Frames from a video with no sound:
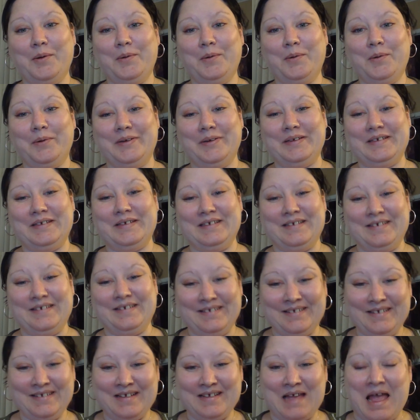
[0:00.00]
video.
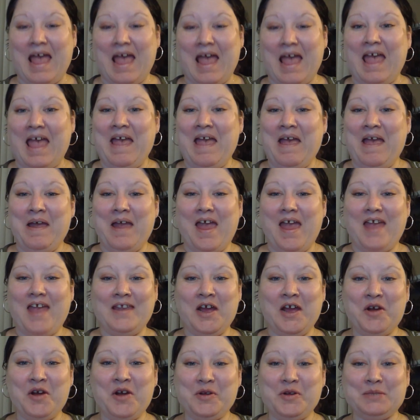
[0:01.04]
And
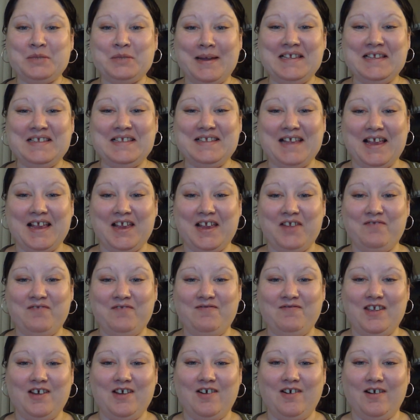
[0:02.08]
now it's my second
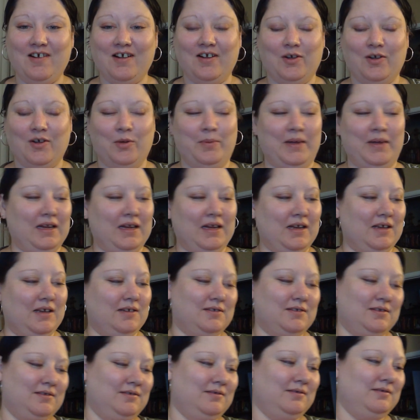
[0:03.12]
VR. Oh my
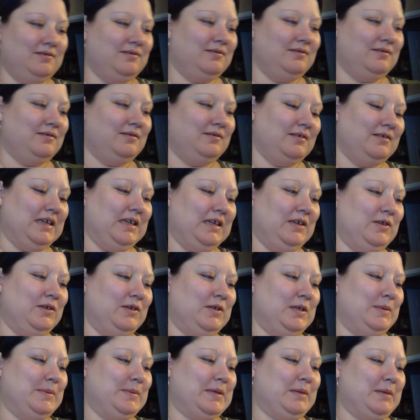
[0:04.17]
gosh.
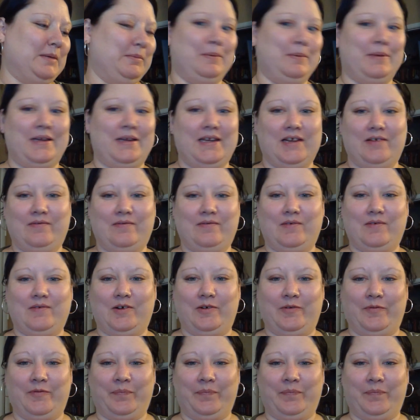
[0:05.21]
YouTube's going to be my
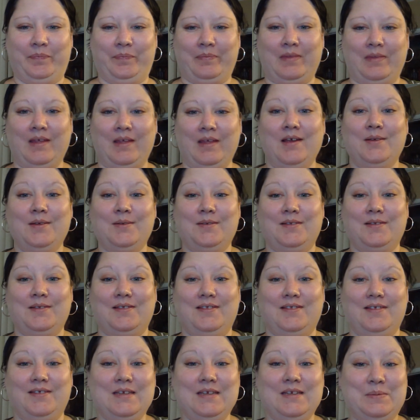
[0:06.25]
downfall. So
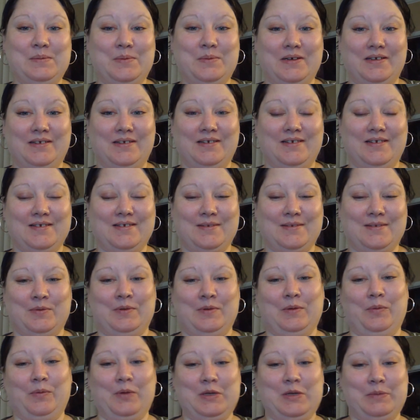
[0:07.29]
this one is
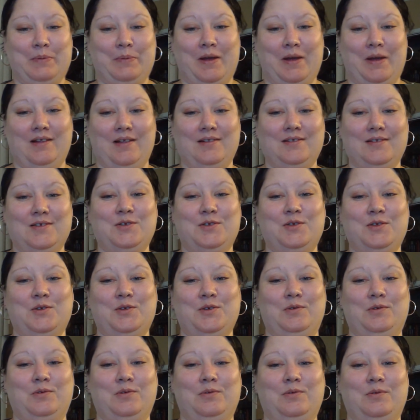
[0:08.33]
in response
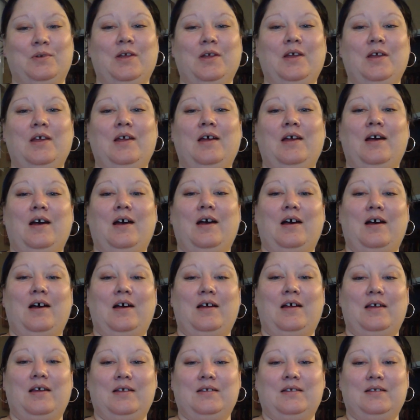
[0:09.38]
to
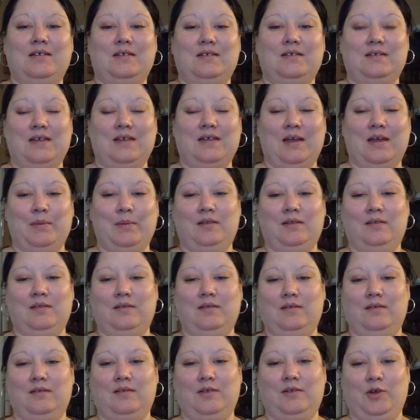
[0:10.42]

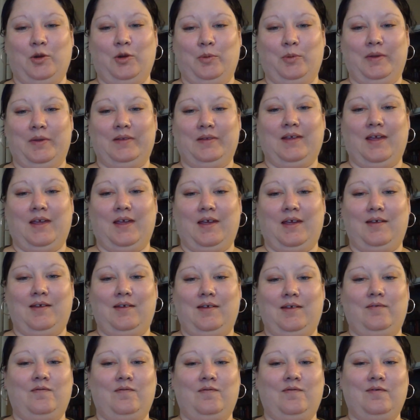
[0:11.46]
Simon, the Hermit's
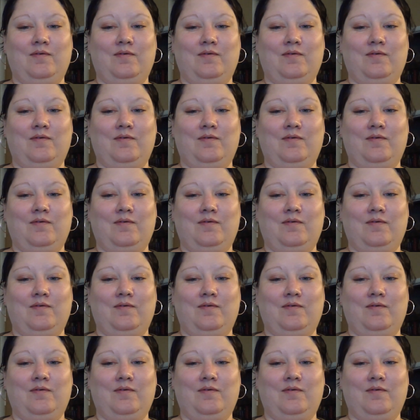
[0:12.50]
Cave,